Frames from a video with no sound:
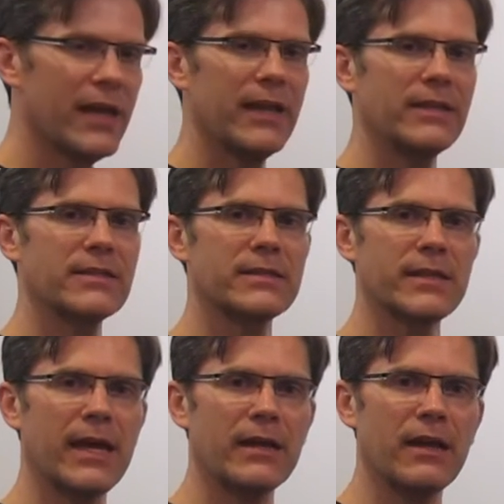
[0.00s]

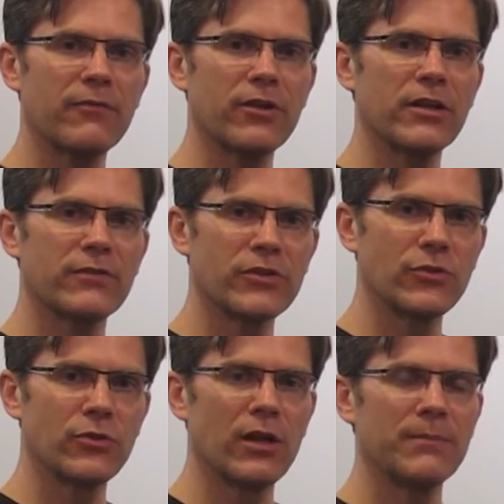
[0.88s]
Instead, every
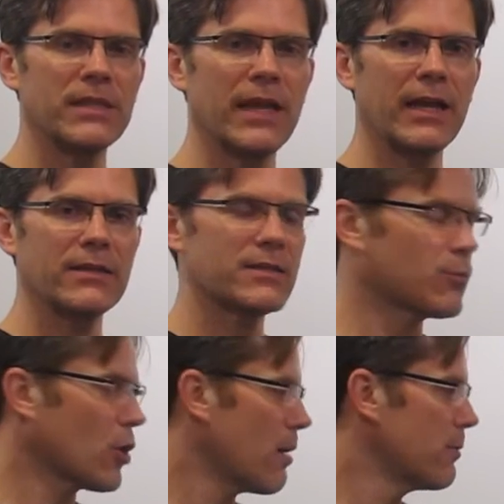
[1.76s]
individual obtains
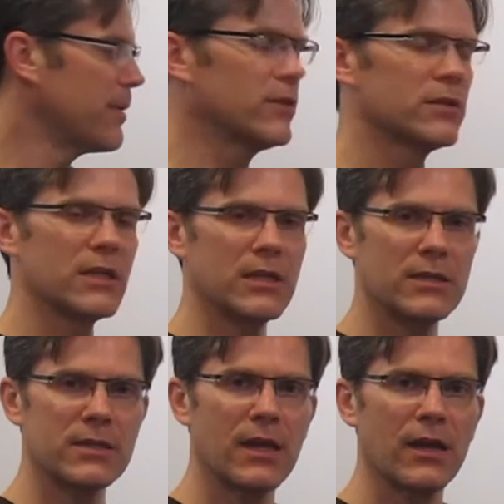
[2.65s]

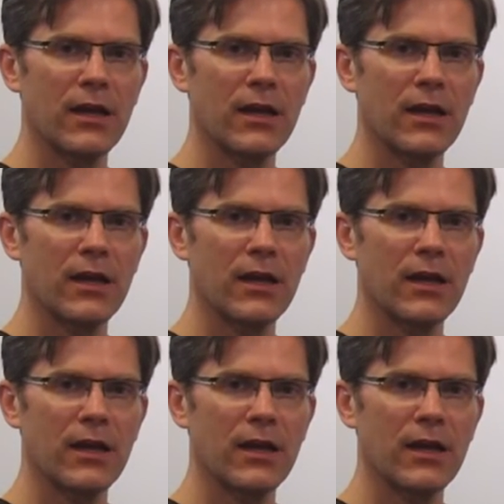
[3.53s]
probabilities